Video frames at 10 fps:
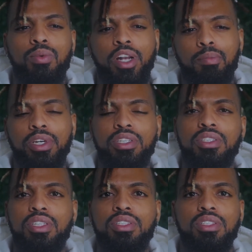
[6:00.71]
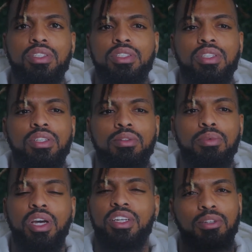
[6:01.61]
when I make decisions,
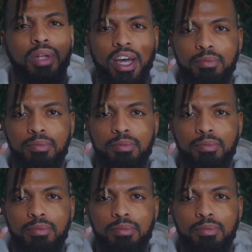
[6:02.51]
because I'm not